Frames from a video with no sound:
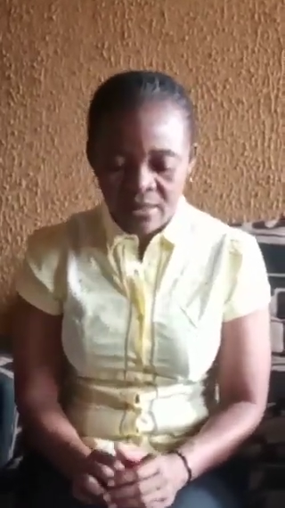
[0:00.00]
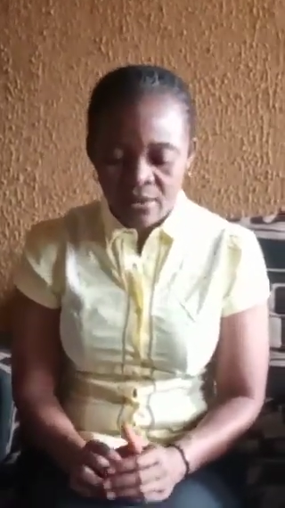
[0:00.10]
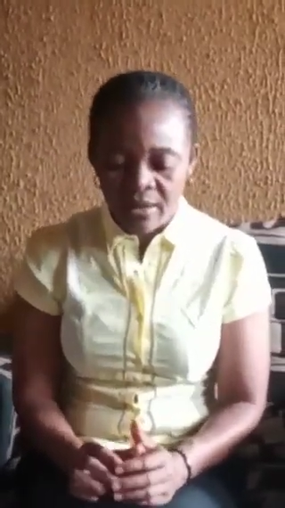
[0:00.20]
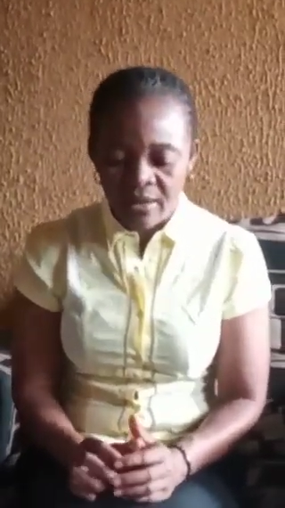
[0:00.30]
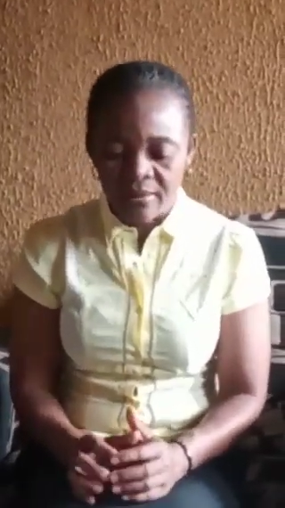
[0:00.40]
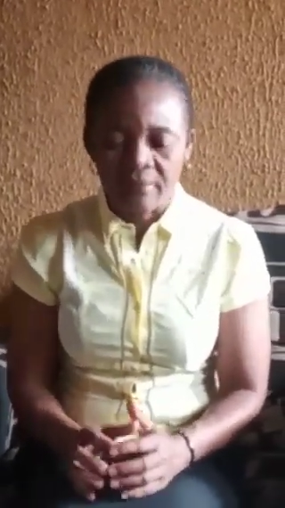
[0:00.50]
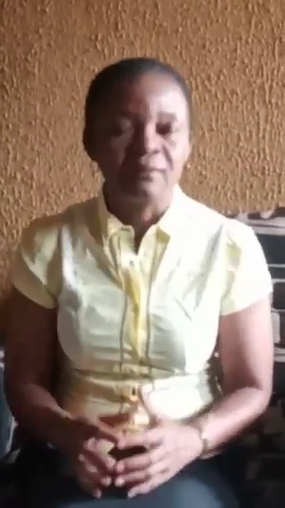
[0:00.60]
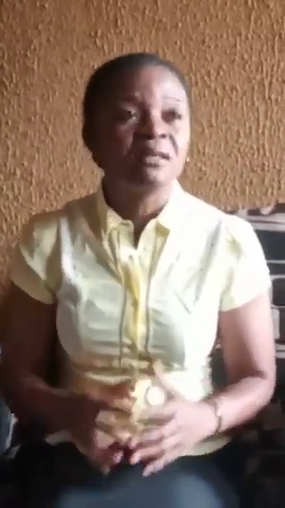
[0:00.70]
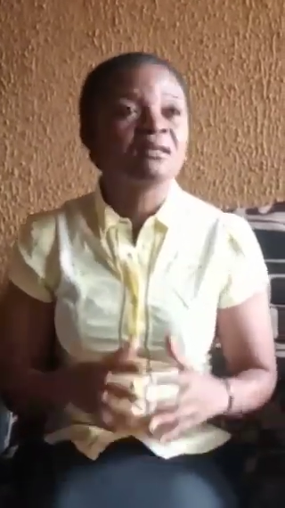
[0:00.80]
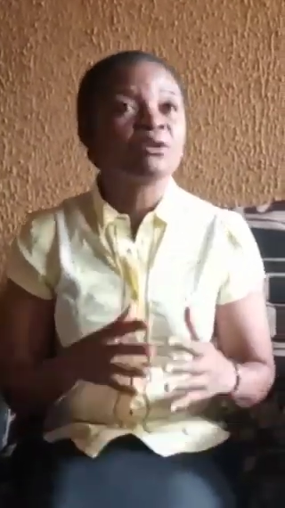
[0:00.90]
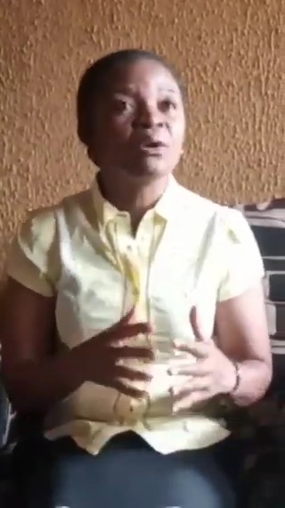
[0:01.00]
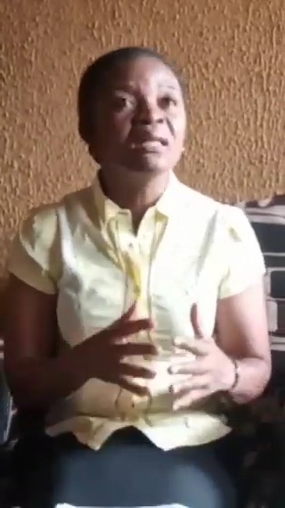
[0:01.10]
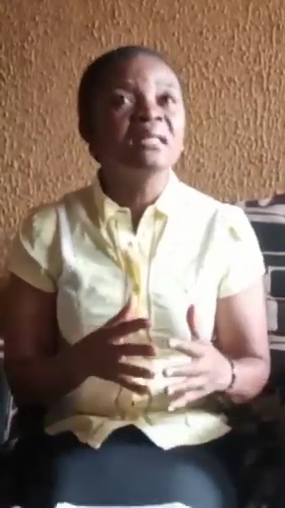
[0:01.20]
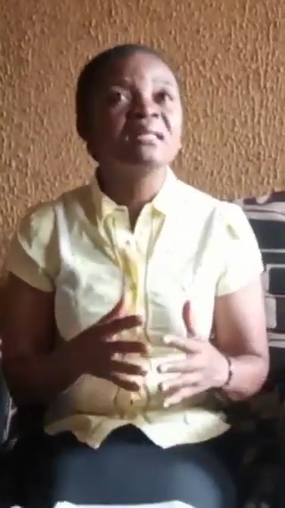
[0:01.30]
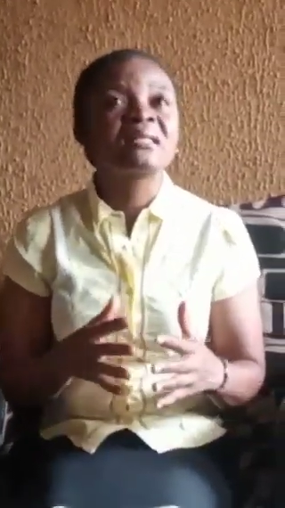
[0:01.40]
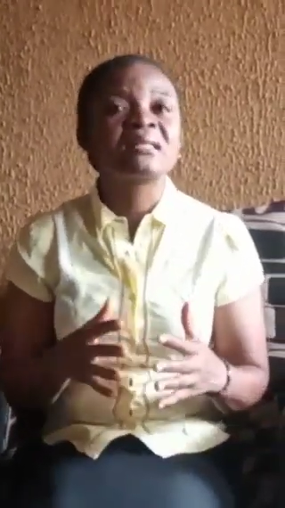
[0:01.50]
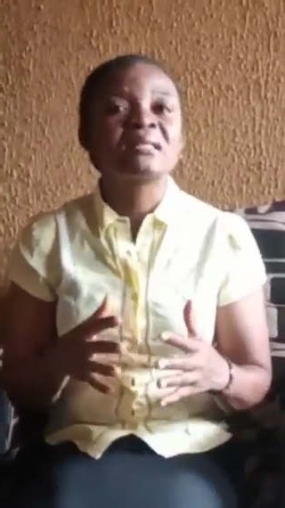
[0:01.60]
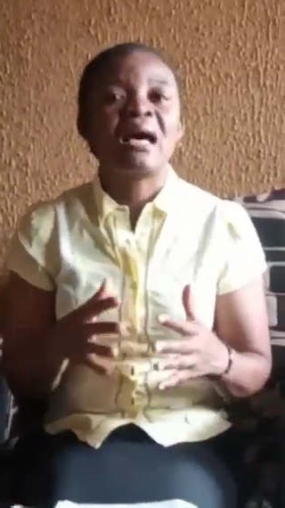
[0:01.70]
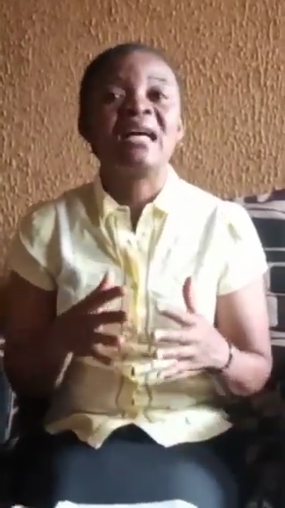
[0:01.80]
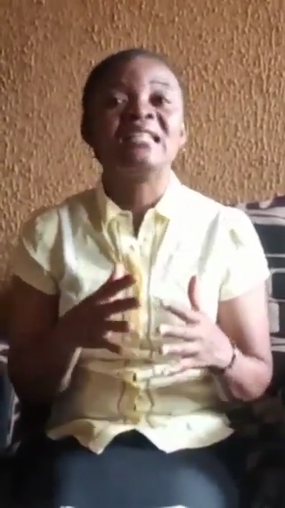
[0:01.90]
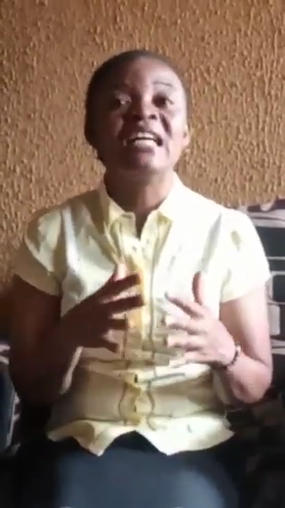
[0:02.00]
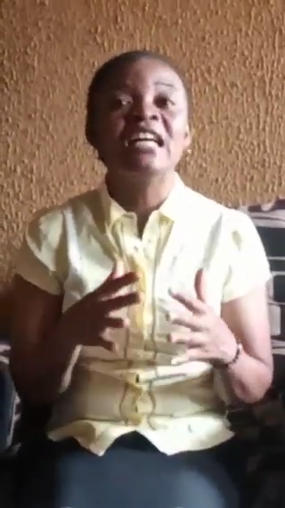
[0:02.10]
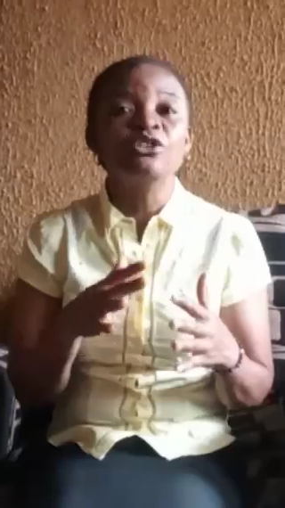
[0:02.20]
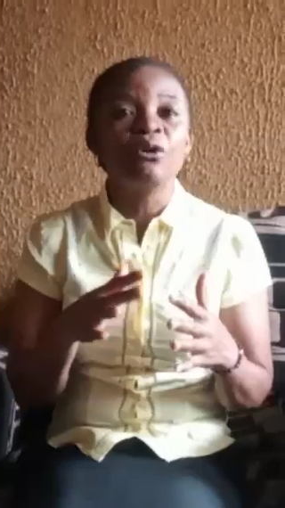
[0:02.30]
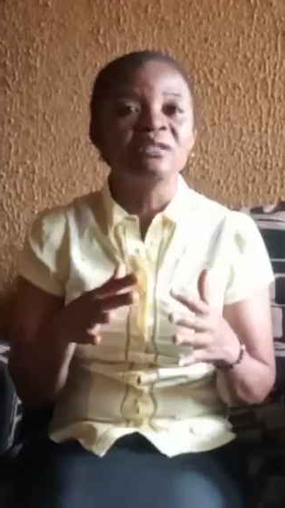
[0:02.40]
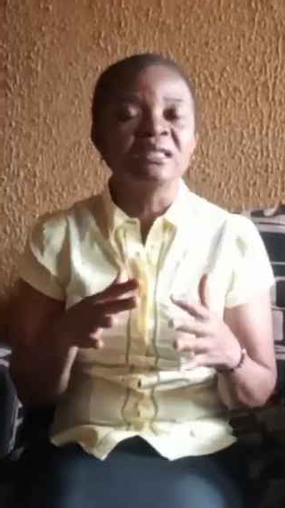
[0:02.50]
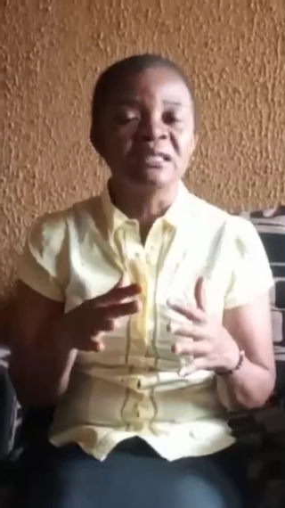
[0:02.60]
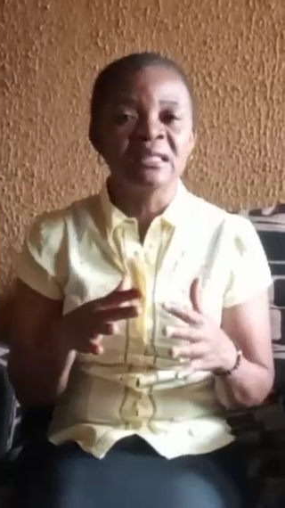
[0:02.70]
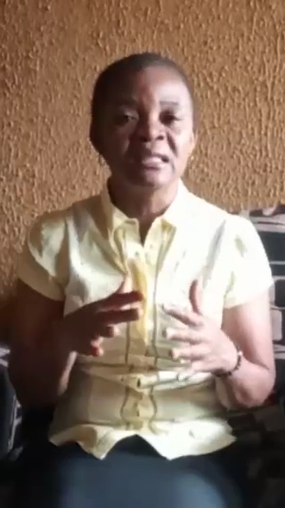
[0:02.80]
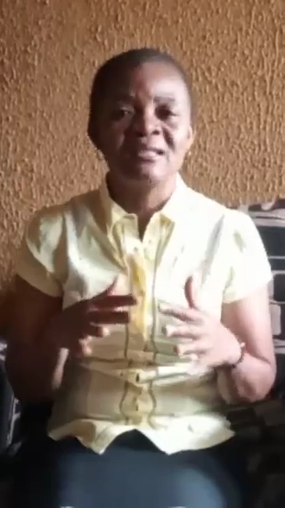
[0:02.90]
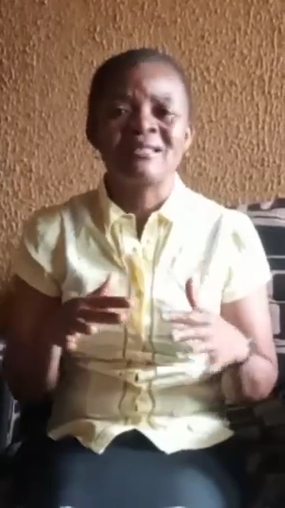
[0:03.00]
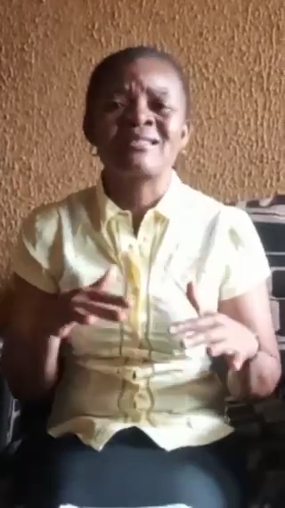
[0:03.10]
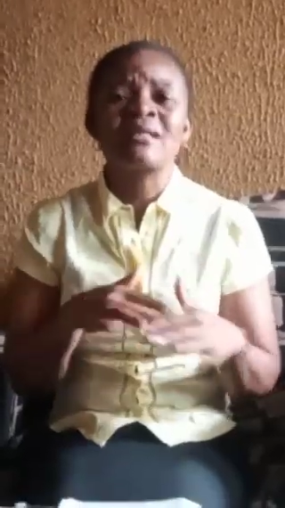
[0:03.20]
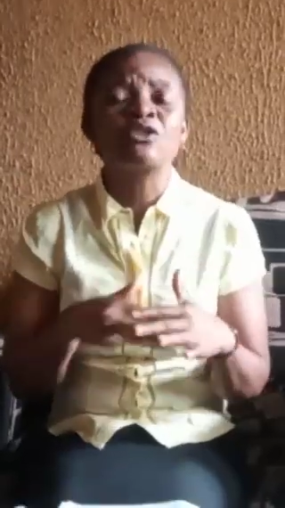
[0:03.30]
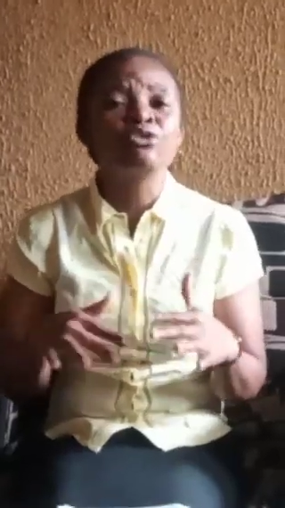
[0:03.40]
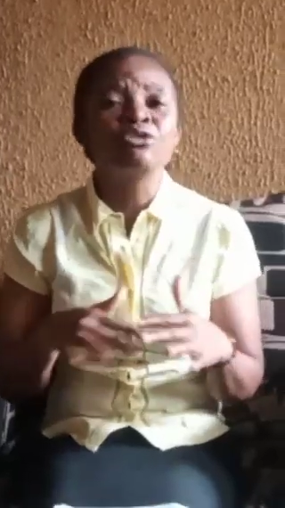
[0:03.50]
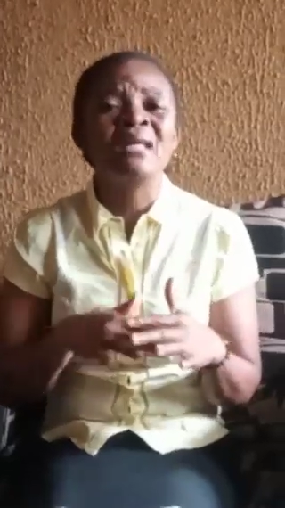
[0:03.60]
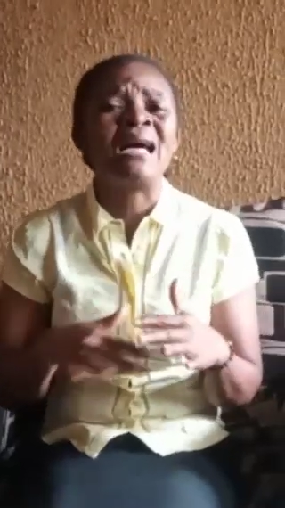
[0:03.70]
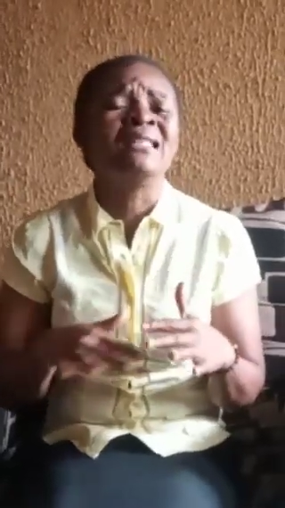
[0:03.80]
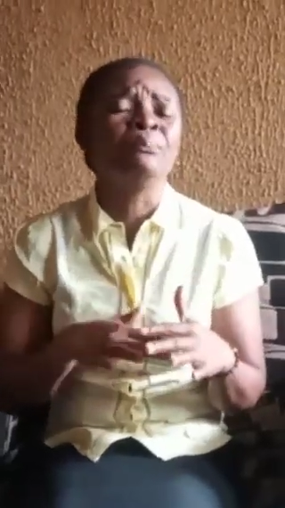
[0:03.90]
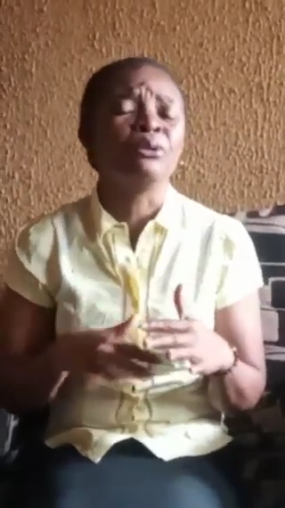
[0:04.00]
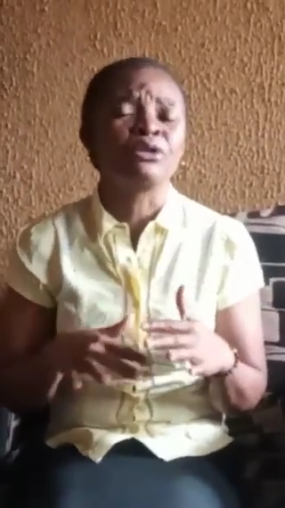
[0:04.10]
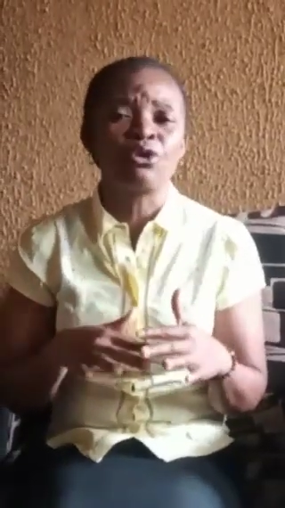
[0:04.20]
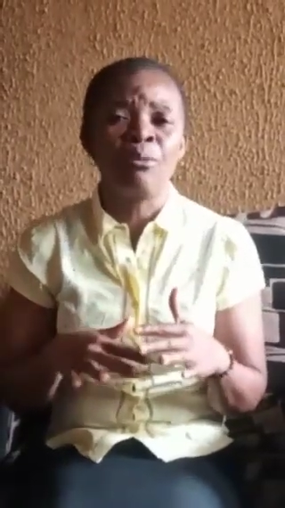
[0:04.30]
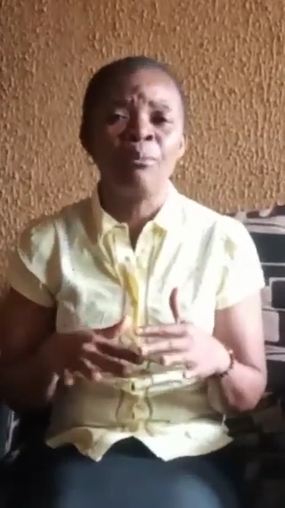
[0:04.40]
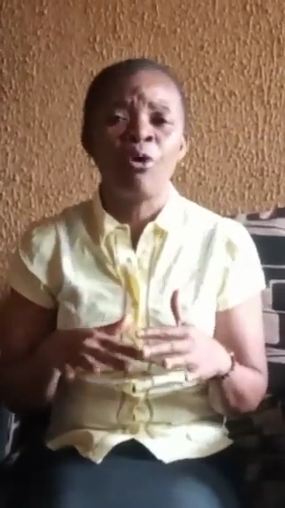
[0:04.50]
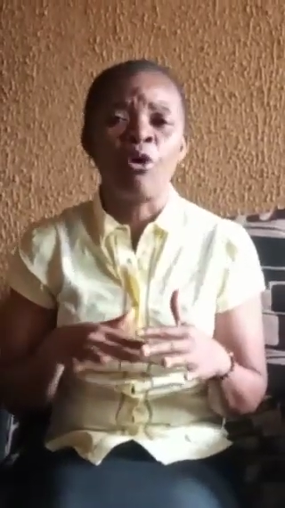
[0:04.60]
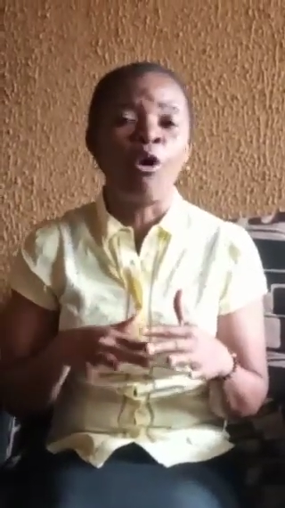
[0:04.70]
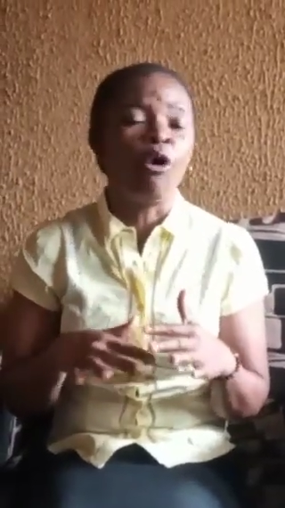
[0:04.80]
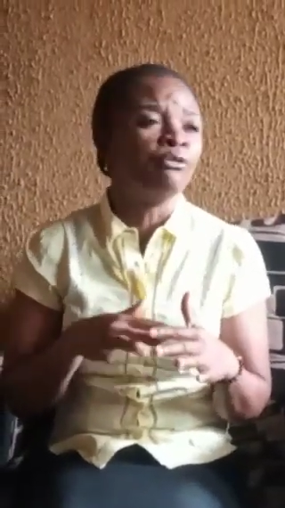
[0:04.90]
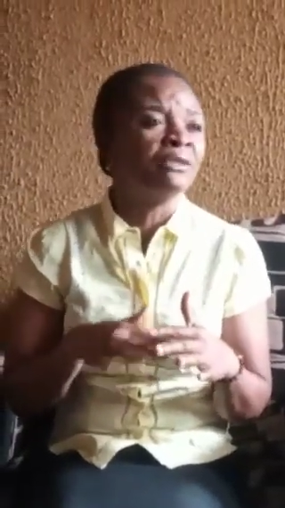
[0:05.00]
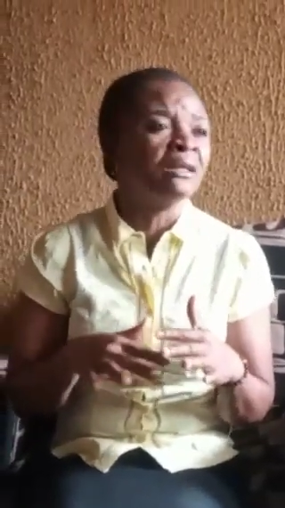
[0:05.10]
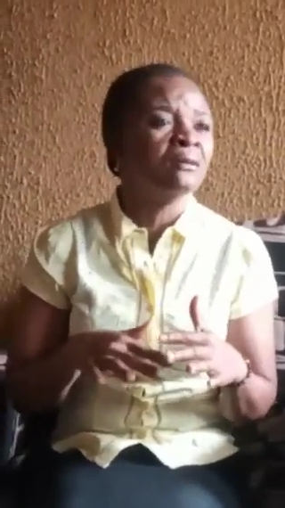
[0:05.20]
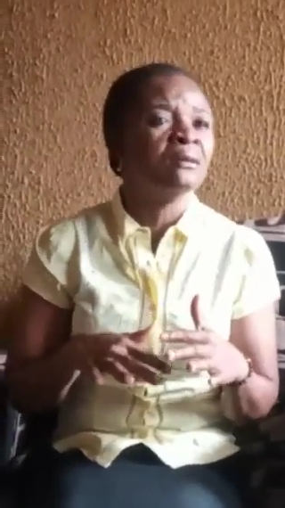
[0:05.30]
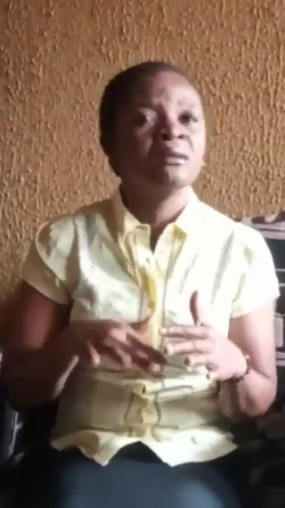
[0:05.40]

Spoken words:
the solids at the end of the day settle at the bottom of the